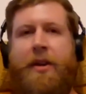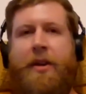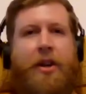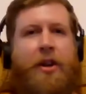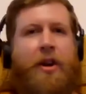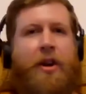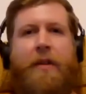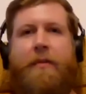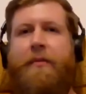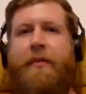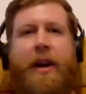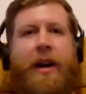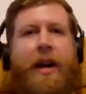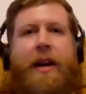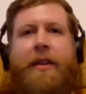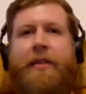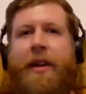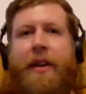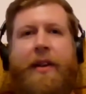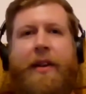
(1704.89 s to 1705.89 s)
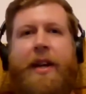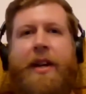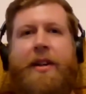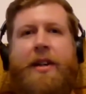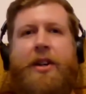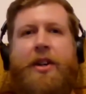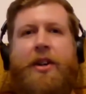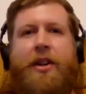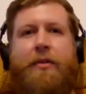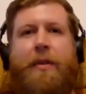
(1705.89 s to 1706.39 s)
you know various other
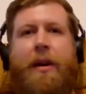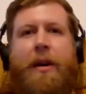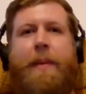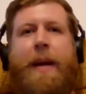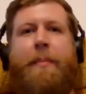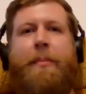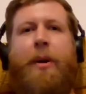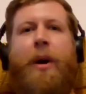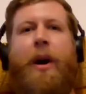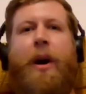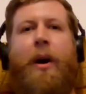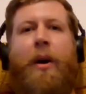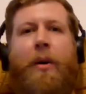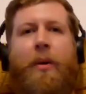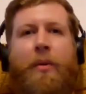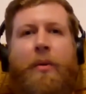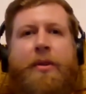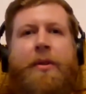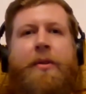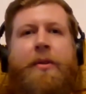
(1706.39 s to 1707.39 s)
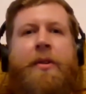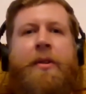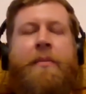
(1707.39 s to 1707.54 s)
conditions where people hold